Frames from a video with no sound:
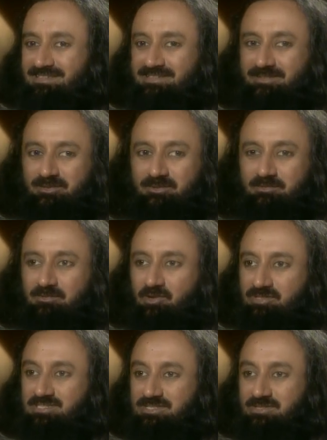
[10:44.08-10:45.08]

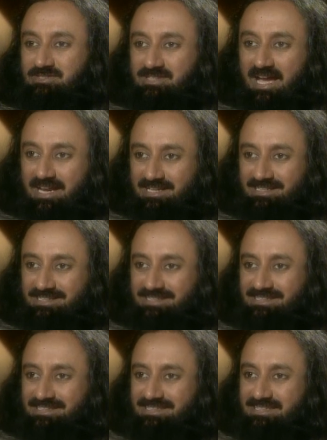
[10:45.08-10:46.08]
modern society,
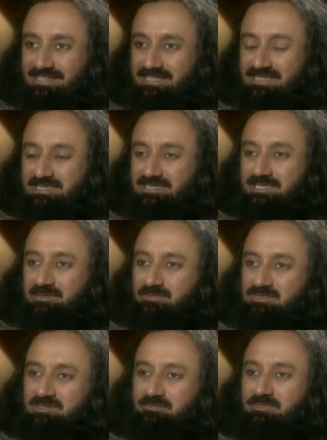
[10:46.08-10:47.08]
seem
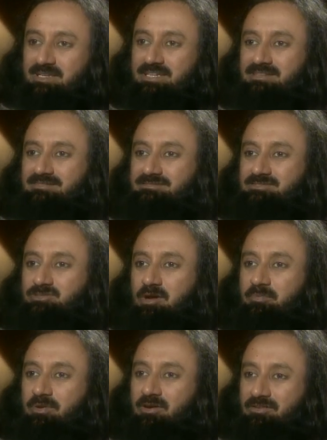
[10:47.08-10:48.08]
to simply
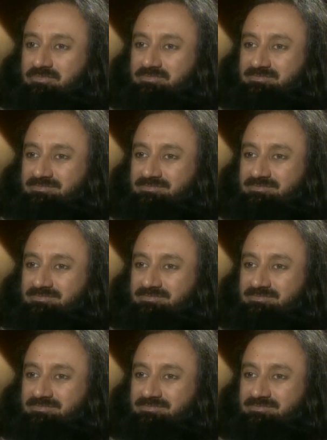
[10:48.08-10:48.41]
drop off.